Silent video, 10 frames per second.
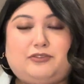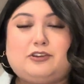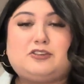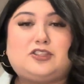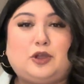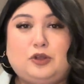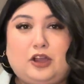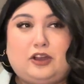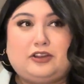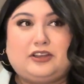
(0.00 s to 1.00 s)
for so
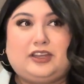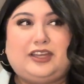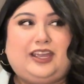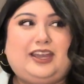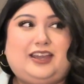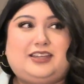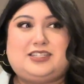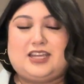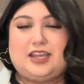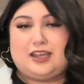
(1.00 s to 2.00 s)
long, and
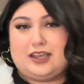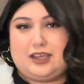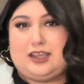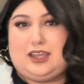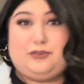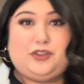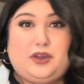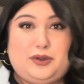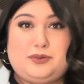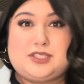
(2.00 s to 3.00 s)
even
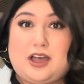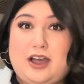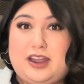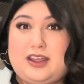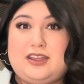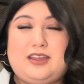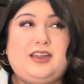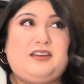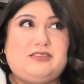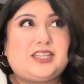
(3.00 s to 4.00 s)
though it was hot,
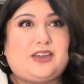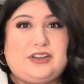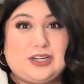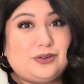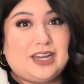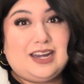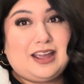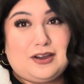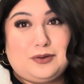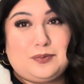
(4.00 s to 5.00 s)
I was like, if I don't get it
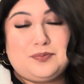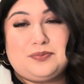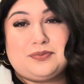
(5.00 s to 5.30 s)
now,